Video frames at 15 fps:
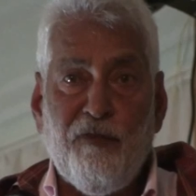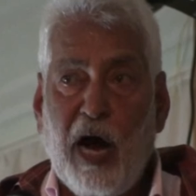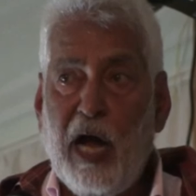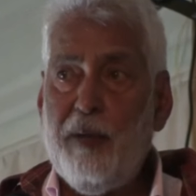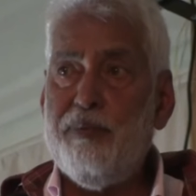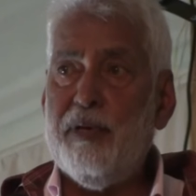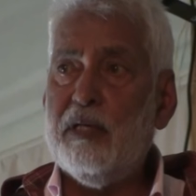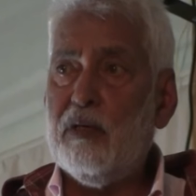
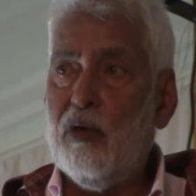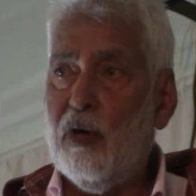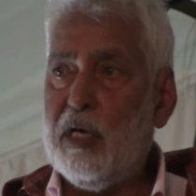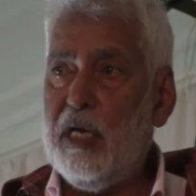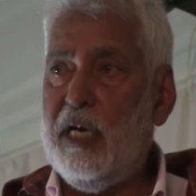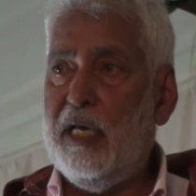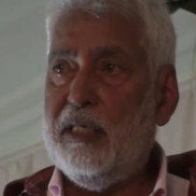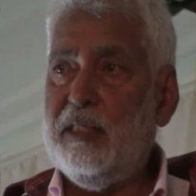vibrant
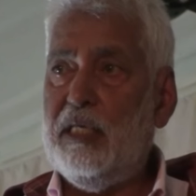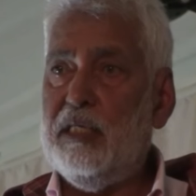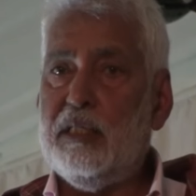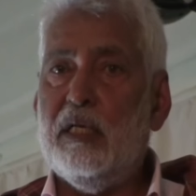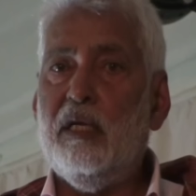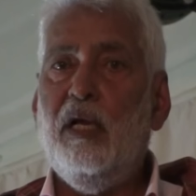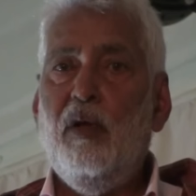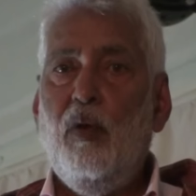
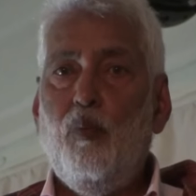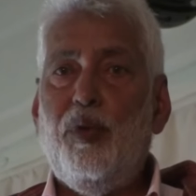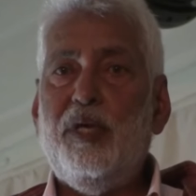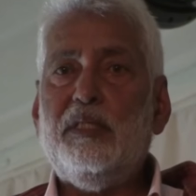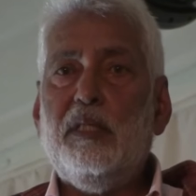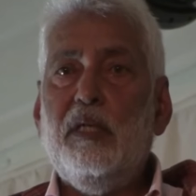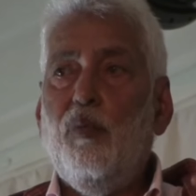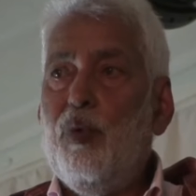organization
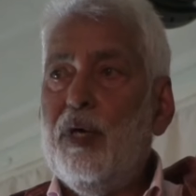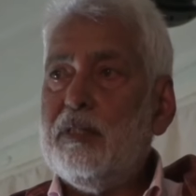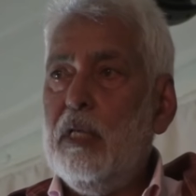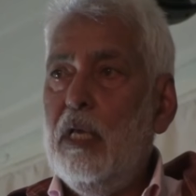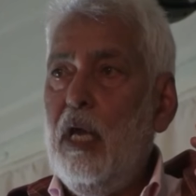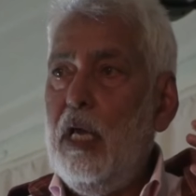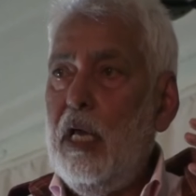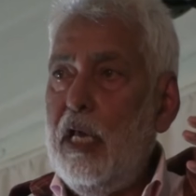which was
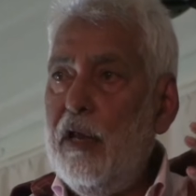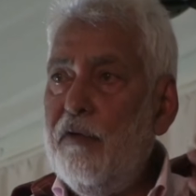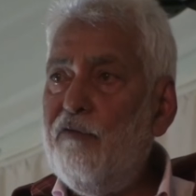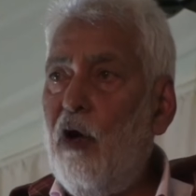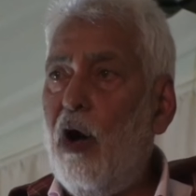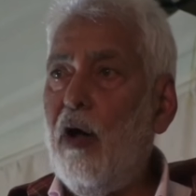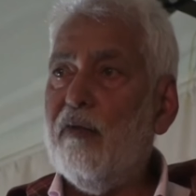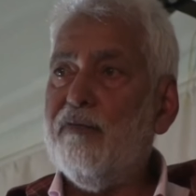
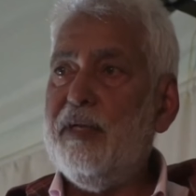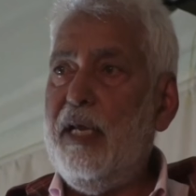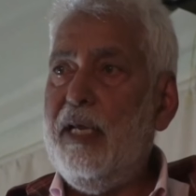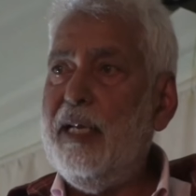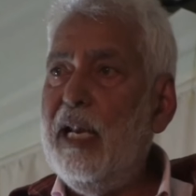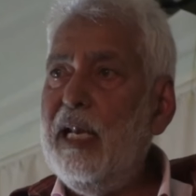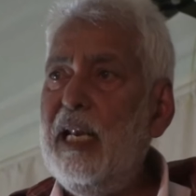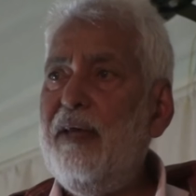involved
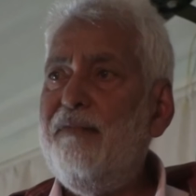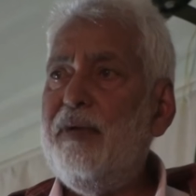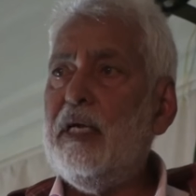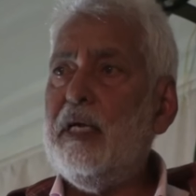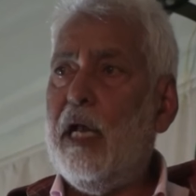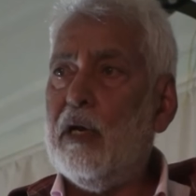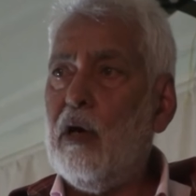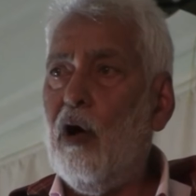in a
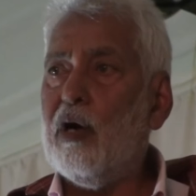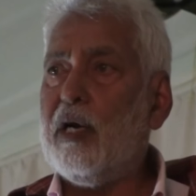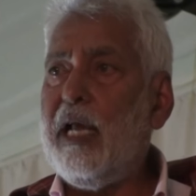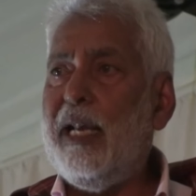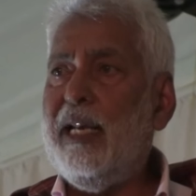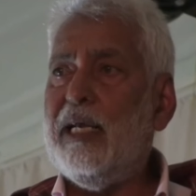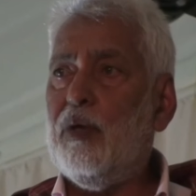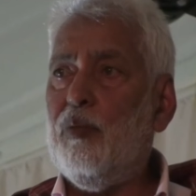living and
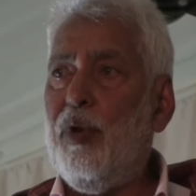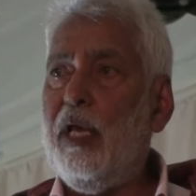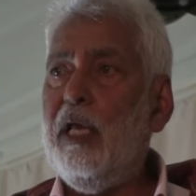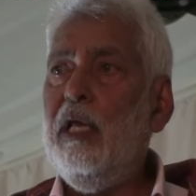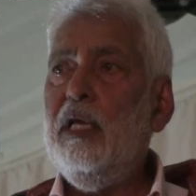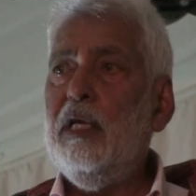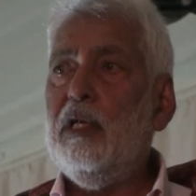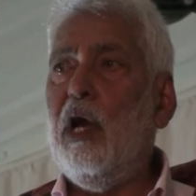organic
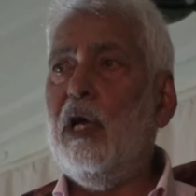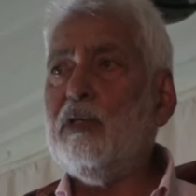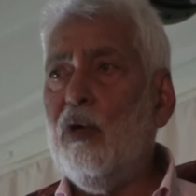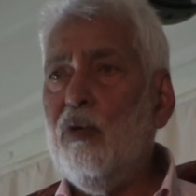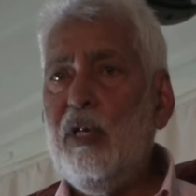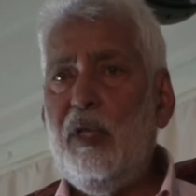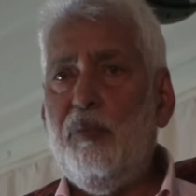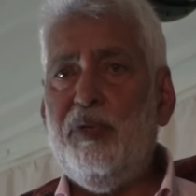way, not
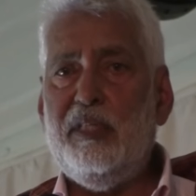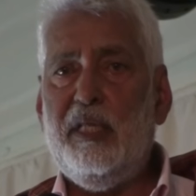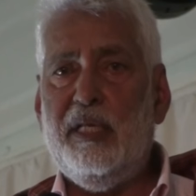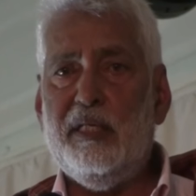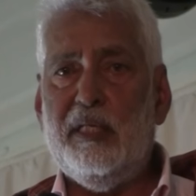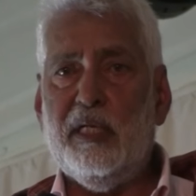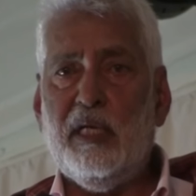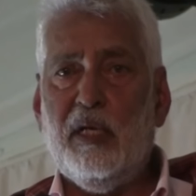only with the
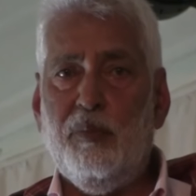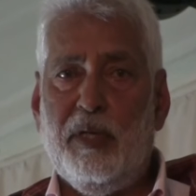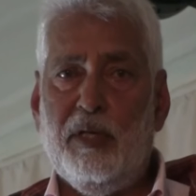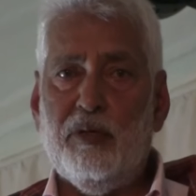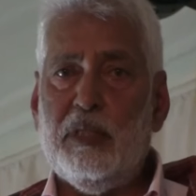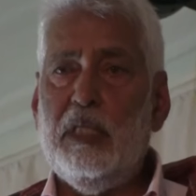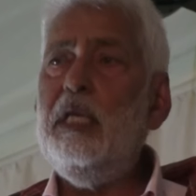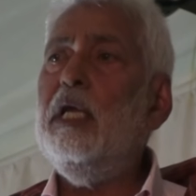Indian
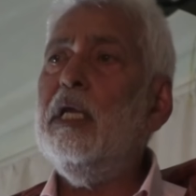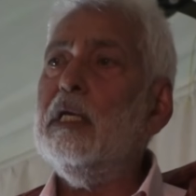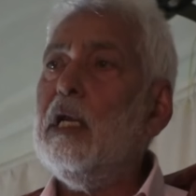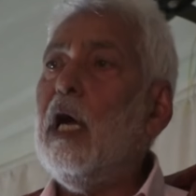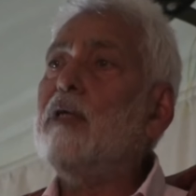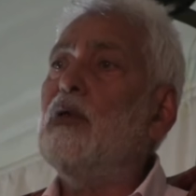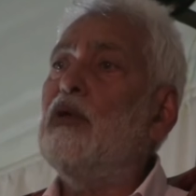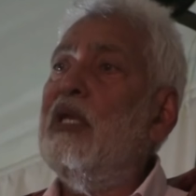community,
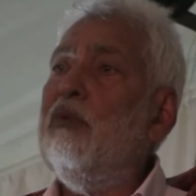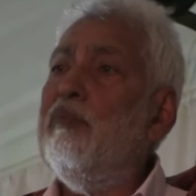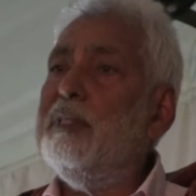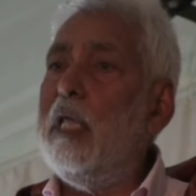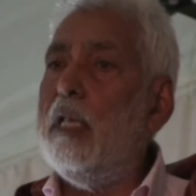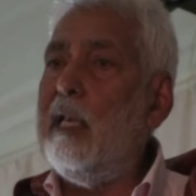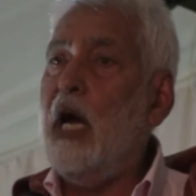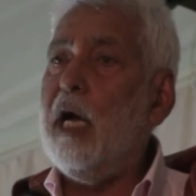not only with
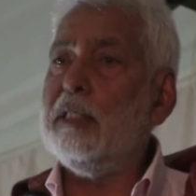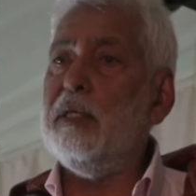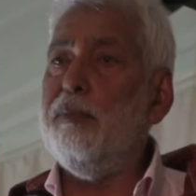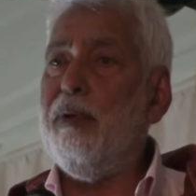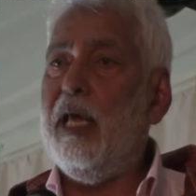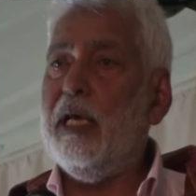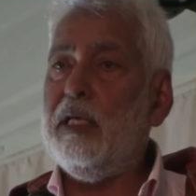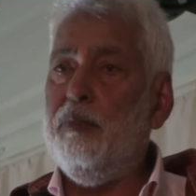the larger
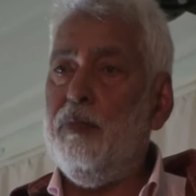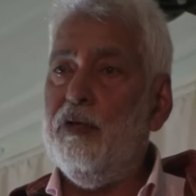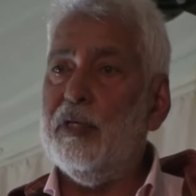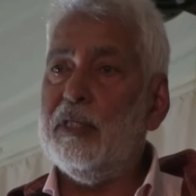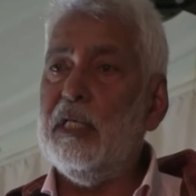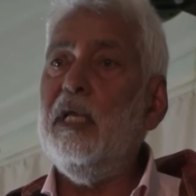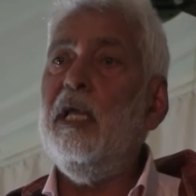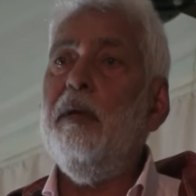black
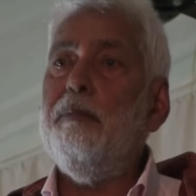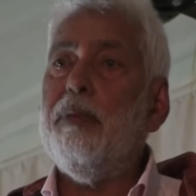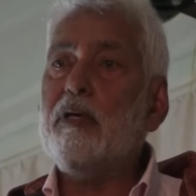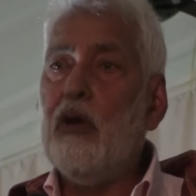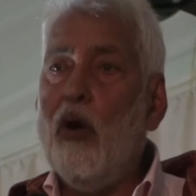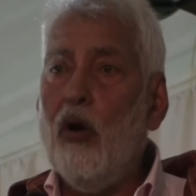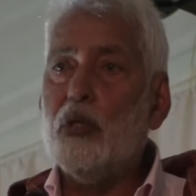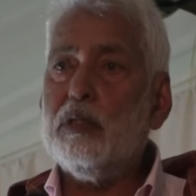community, but
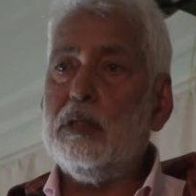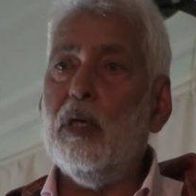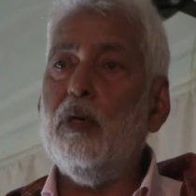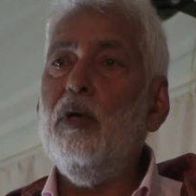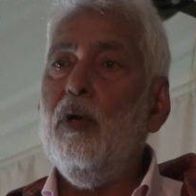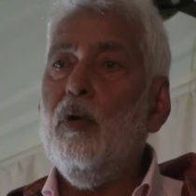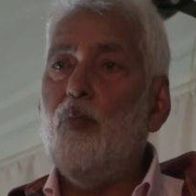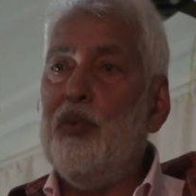
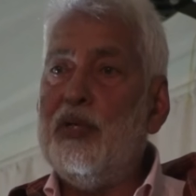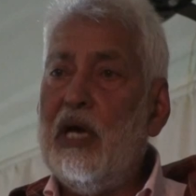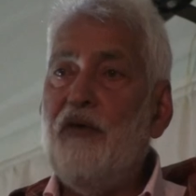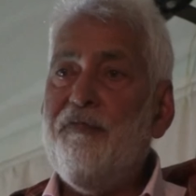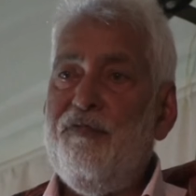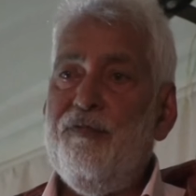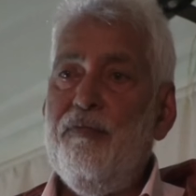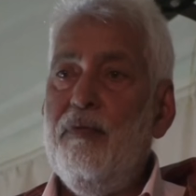also with
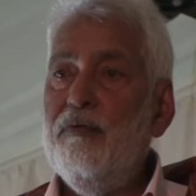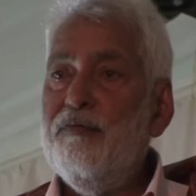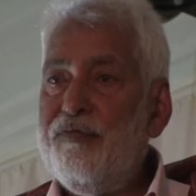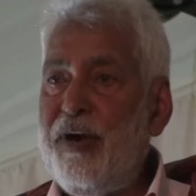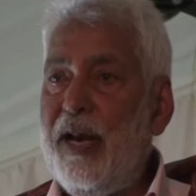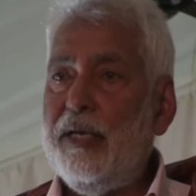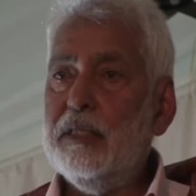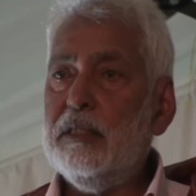our
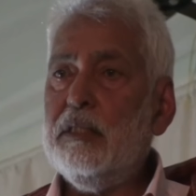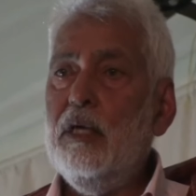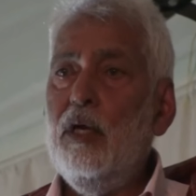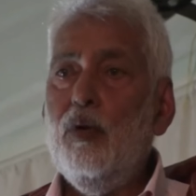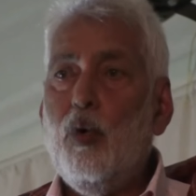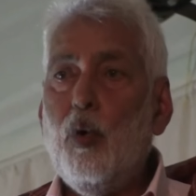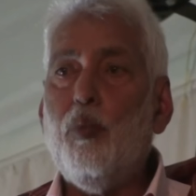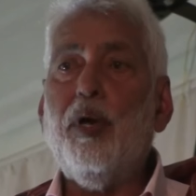friends
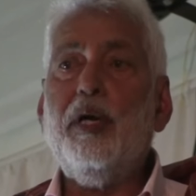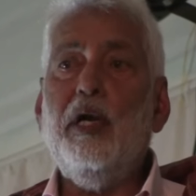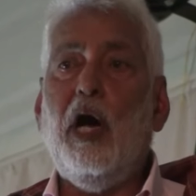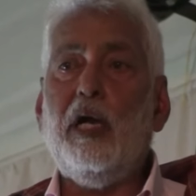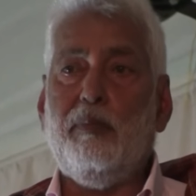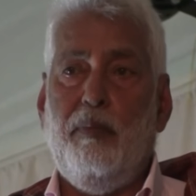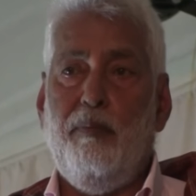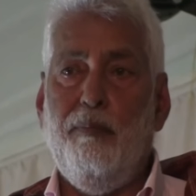who were
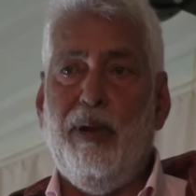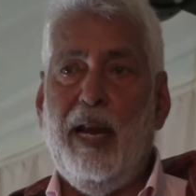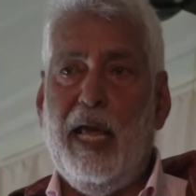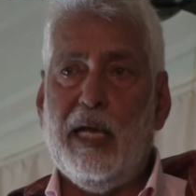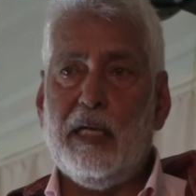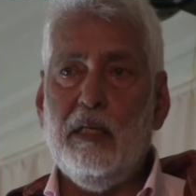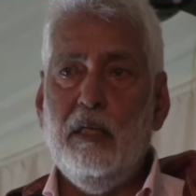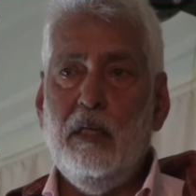not
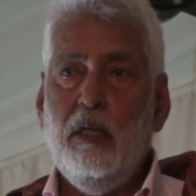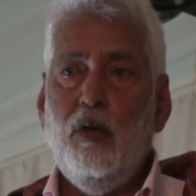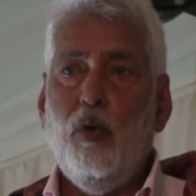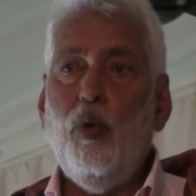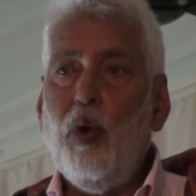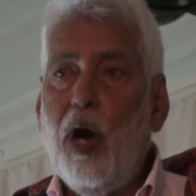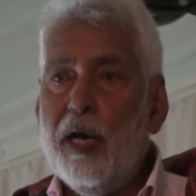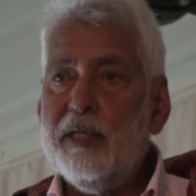black,
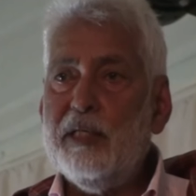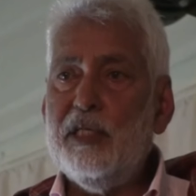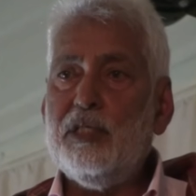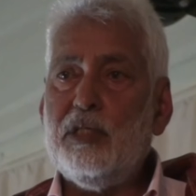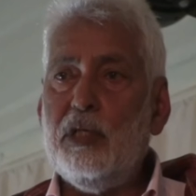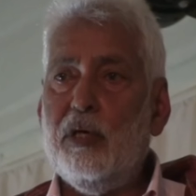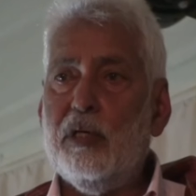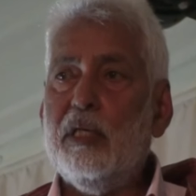who
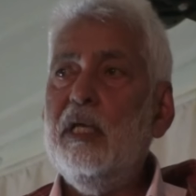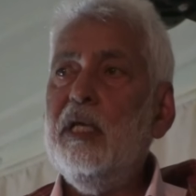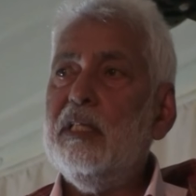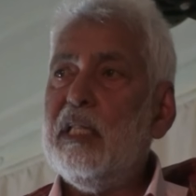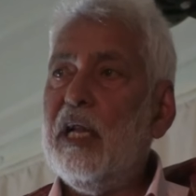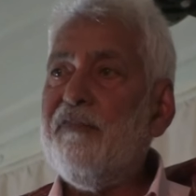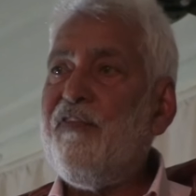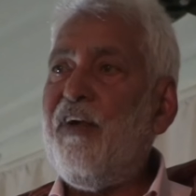understood
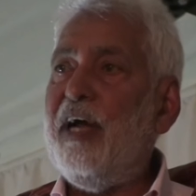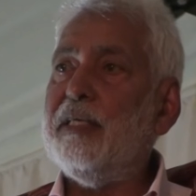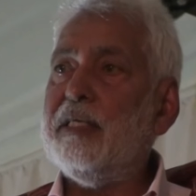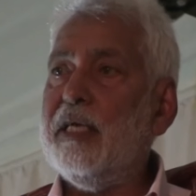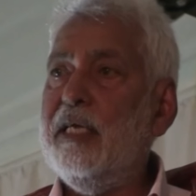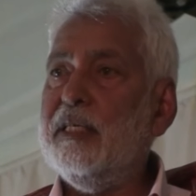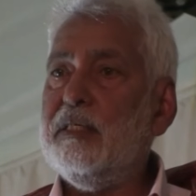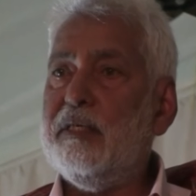that fight
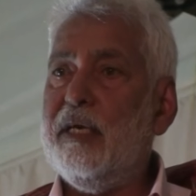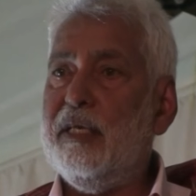against